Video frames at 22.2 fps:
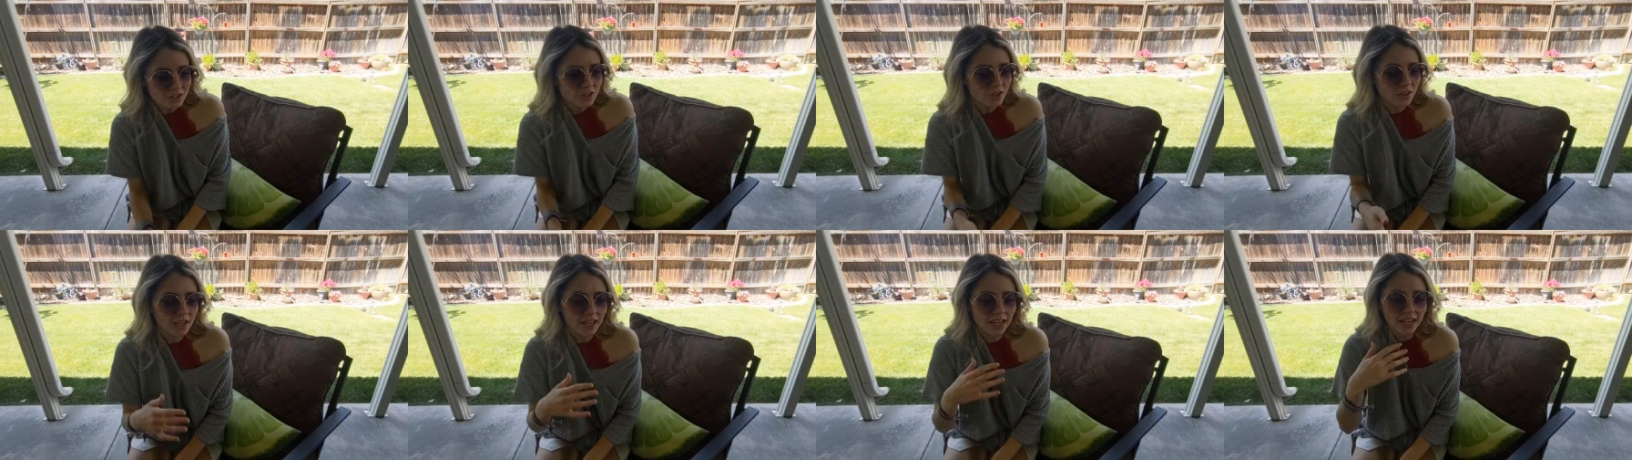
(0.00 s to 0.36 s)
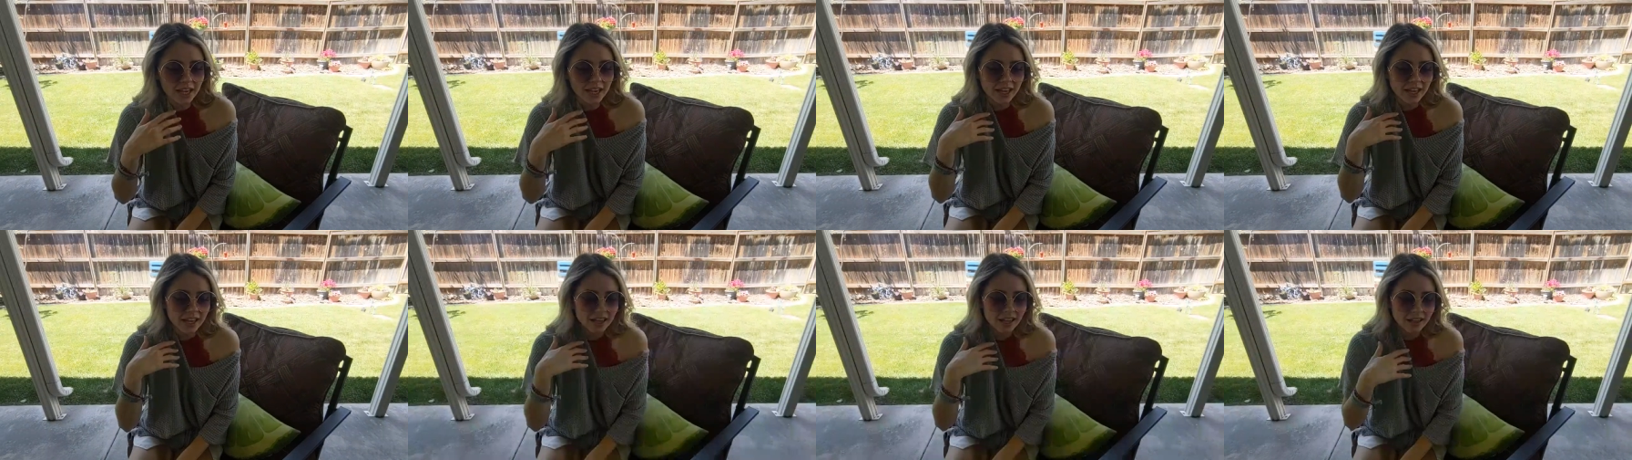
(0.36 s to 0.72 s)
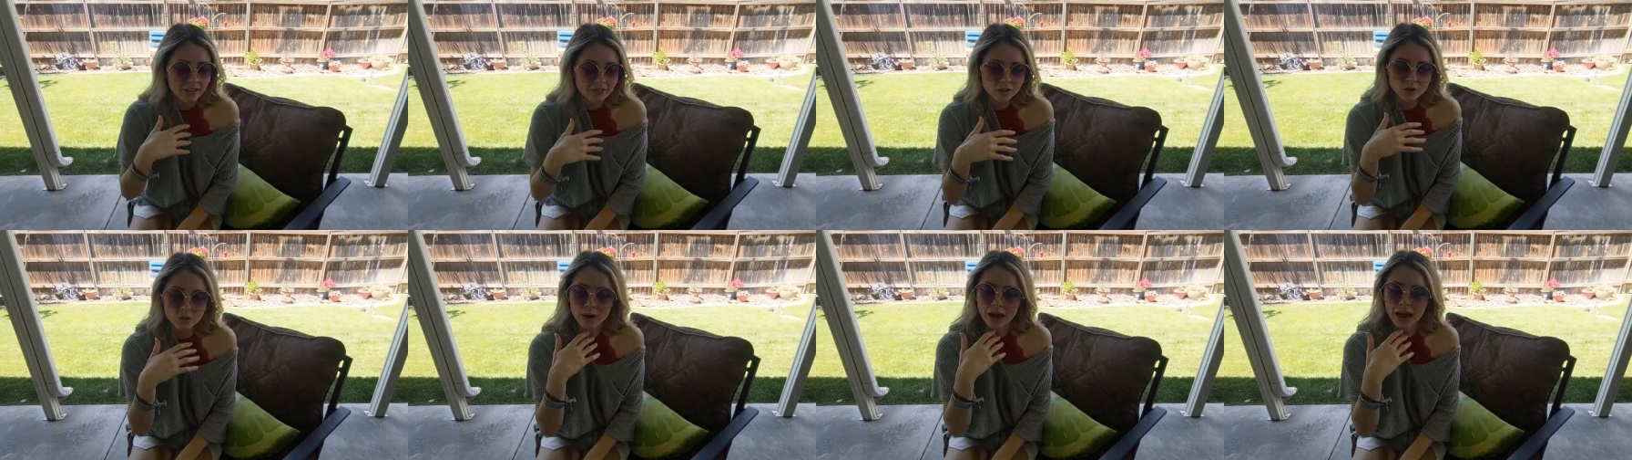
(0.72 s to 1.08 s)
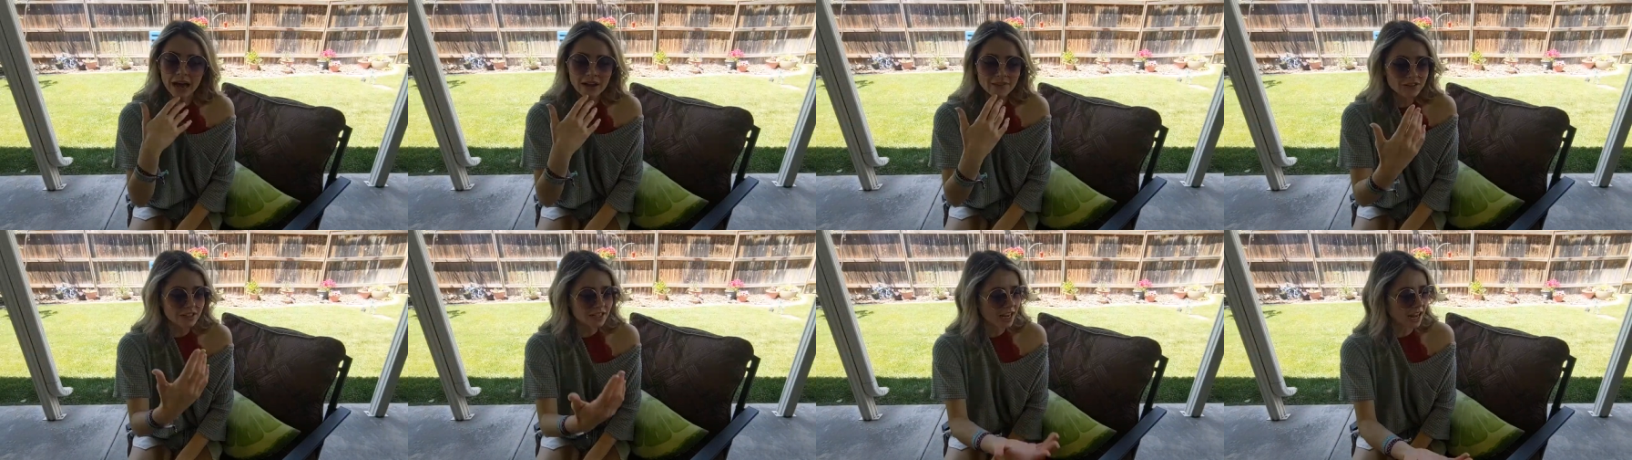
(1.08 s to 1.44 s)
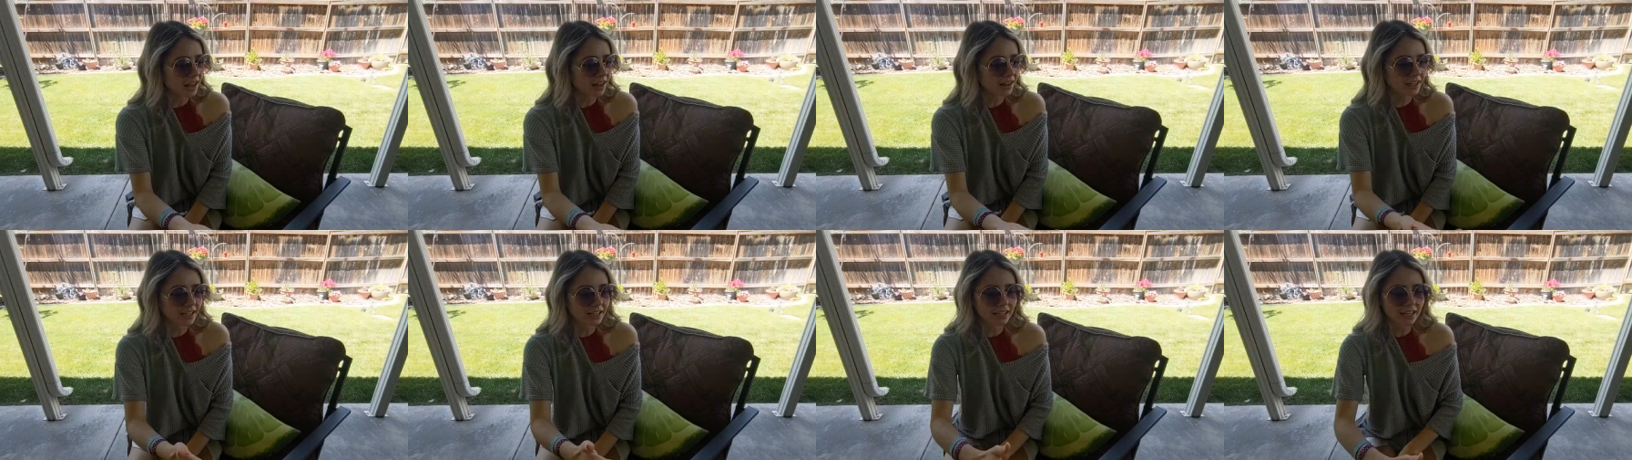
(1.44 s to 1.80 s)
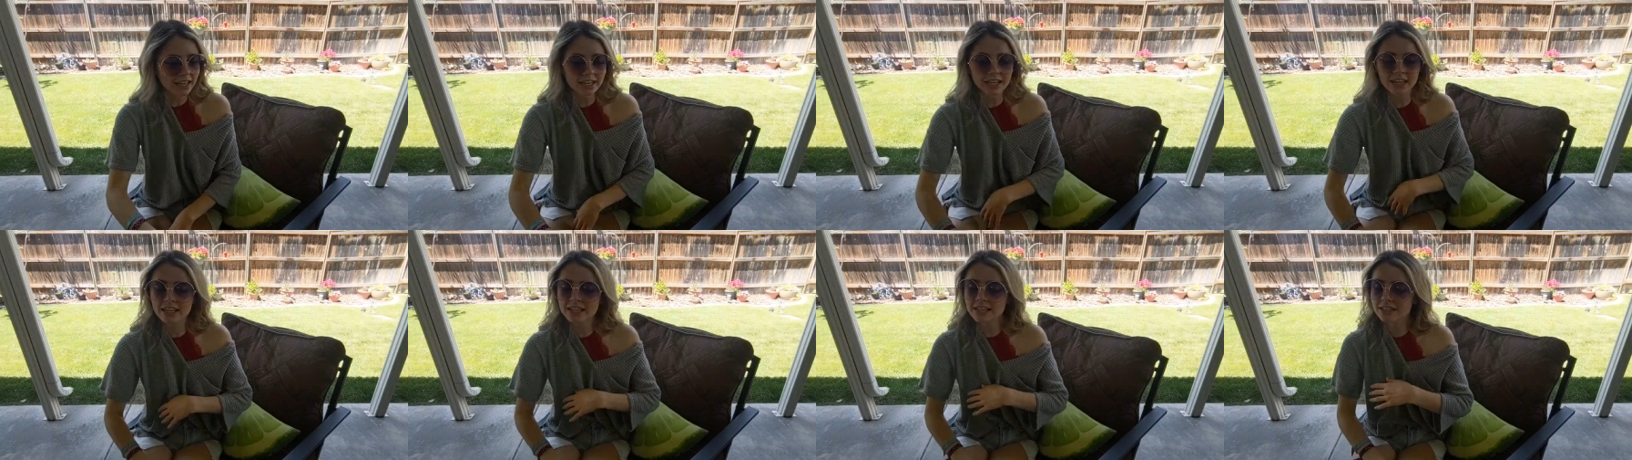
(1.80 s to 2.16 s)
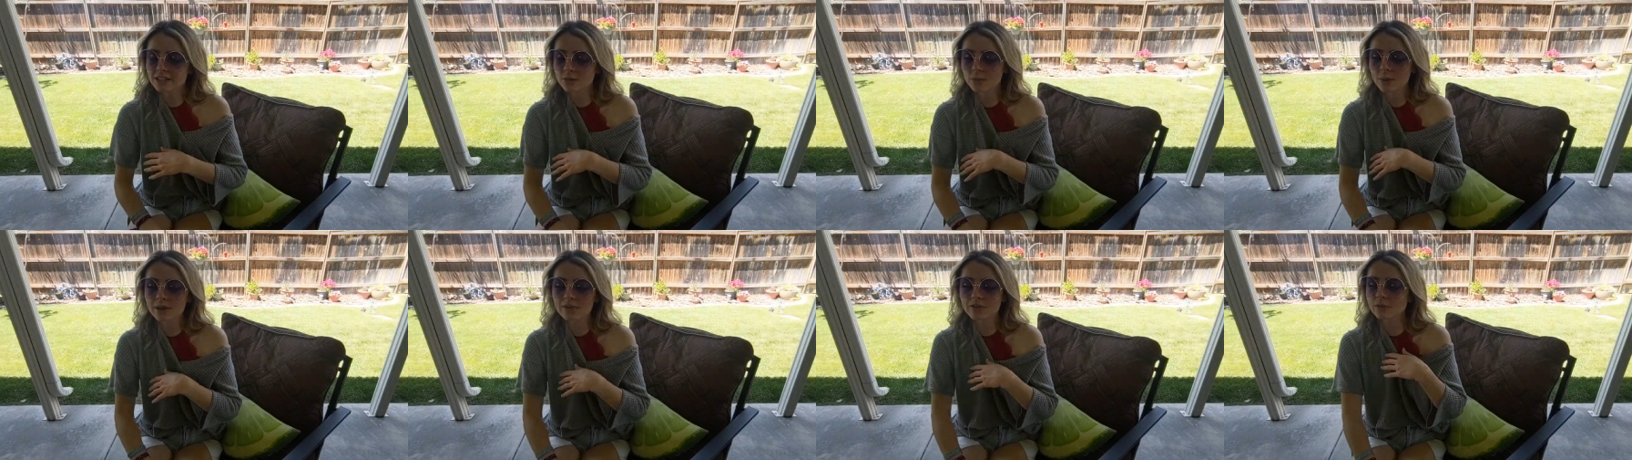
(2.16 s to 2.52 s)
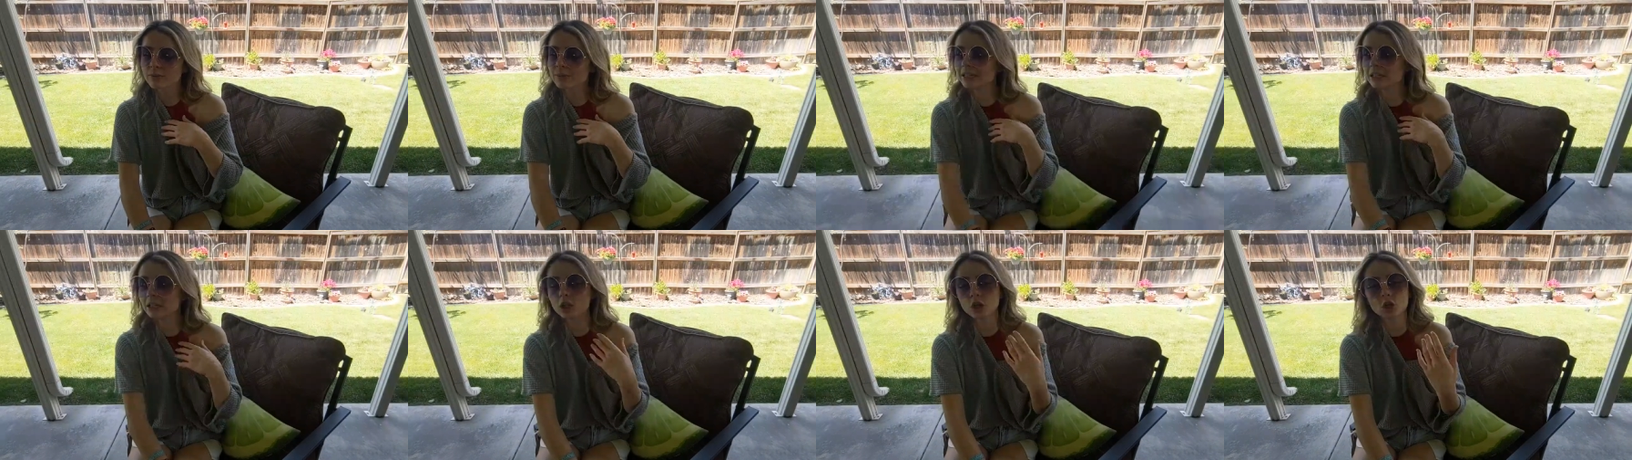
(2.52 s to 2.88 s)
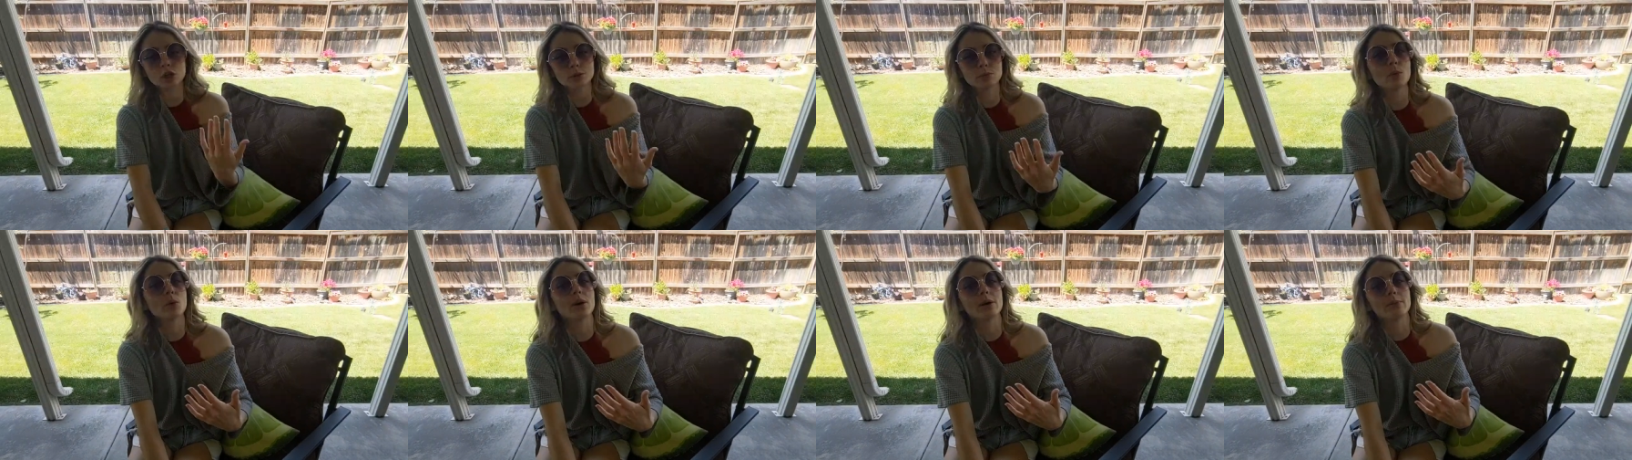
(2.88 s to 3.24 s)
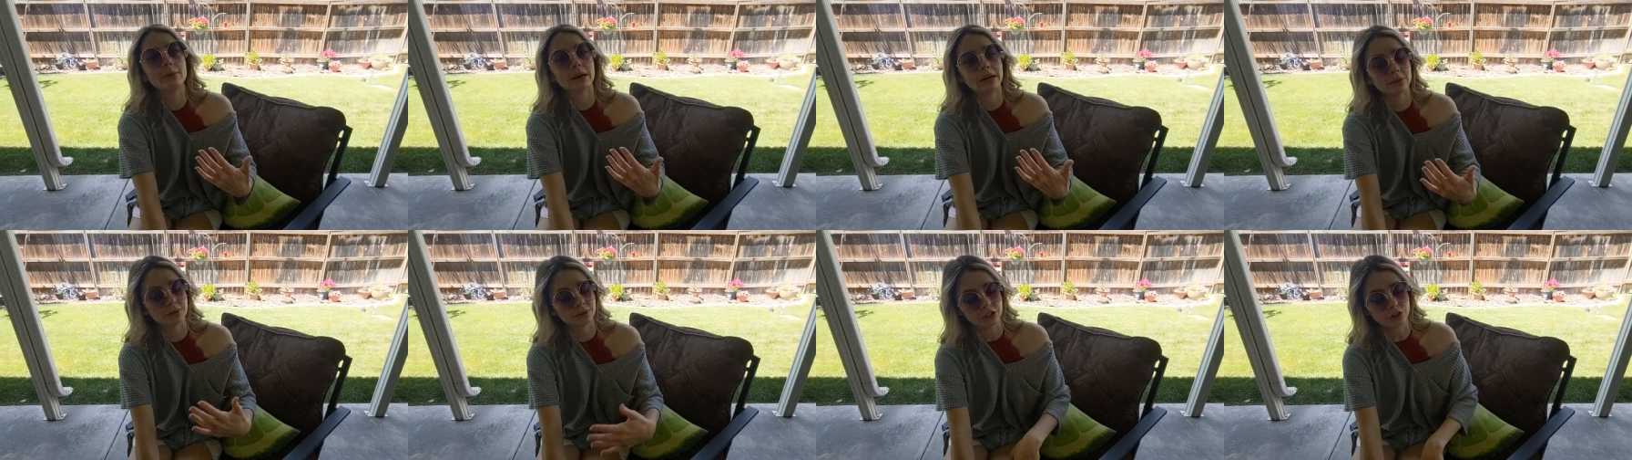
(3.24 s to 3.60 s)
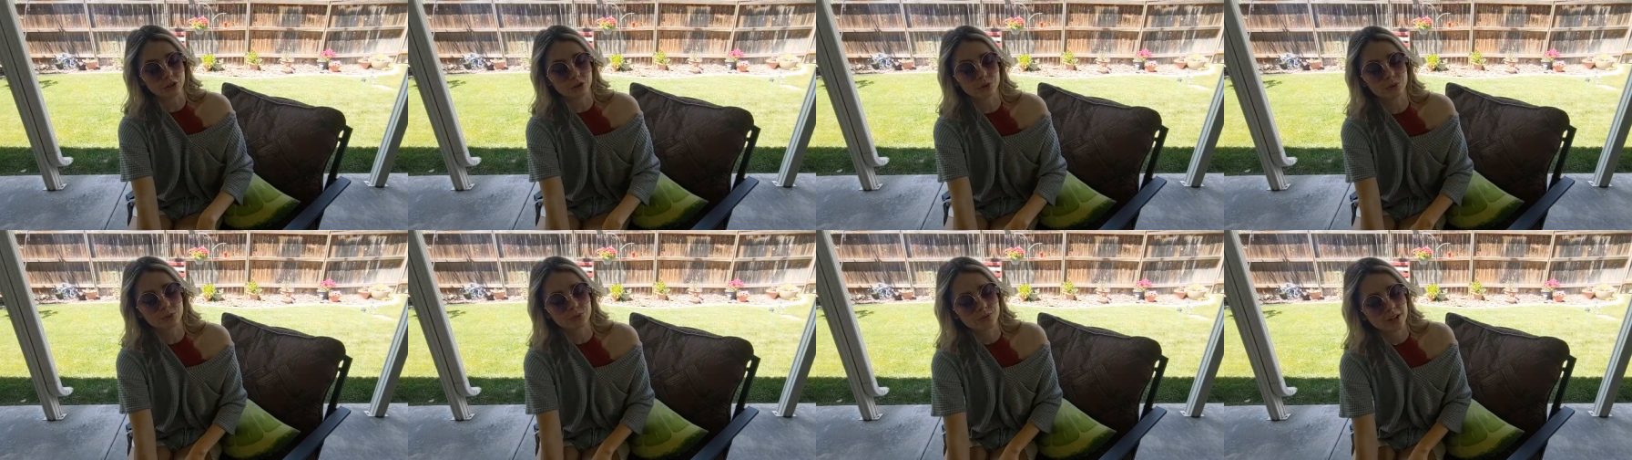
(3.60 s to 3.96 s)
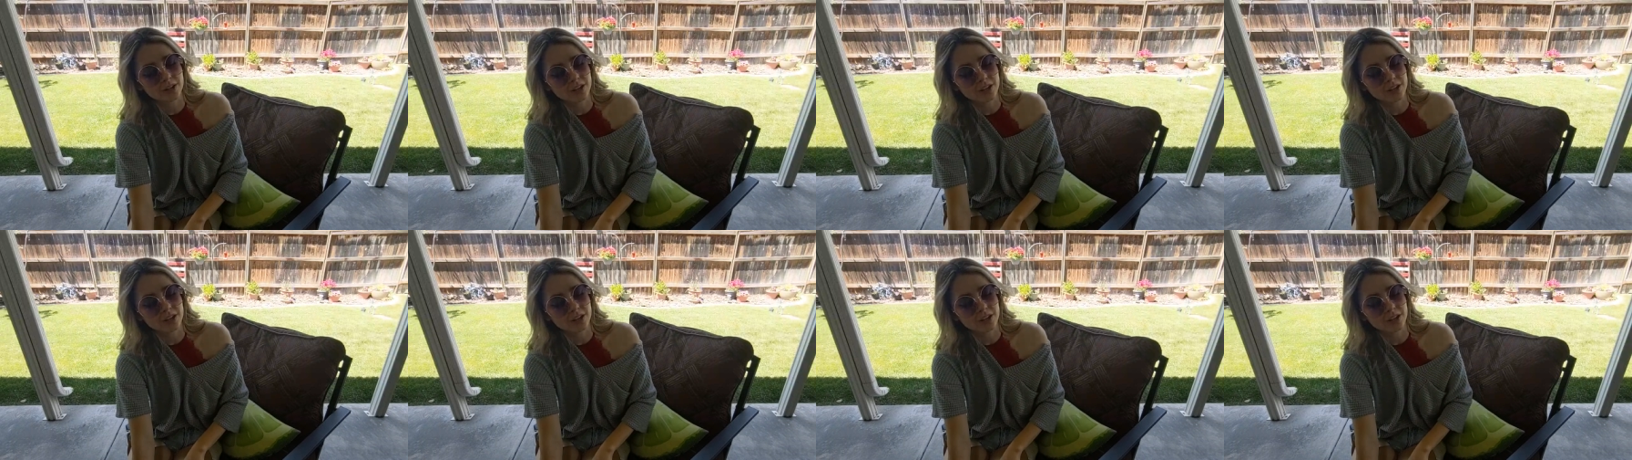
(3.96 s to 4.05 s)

So like if you have a talent, like it's a way for me to learn more about you.